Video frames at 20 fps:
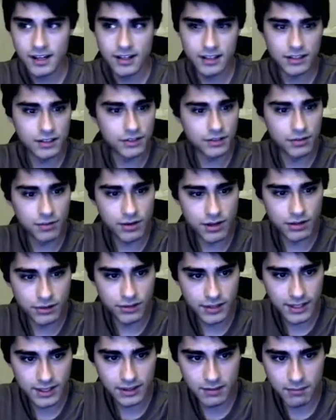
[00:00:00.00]
You want to look
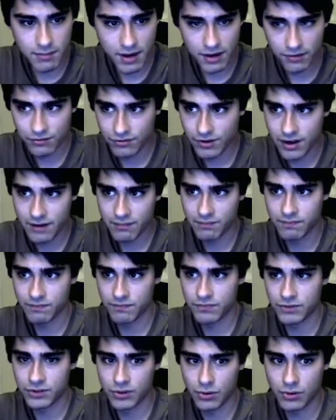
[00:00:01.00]
at the mainframe
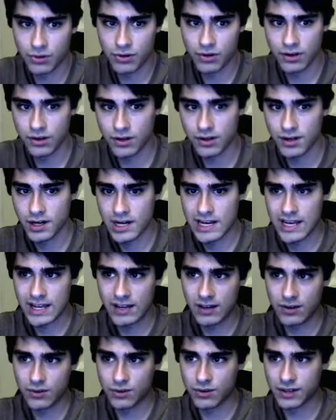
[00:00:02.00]
door
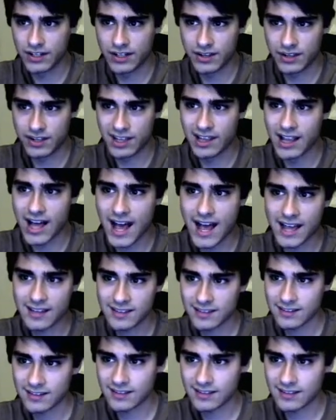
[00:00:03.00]
or near the glass.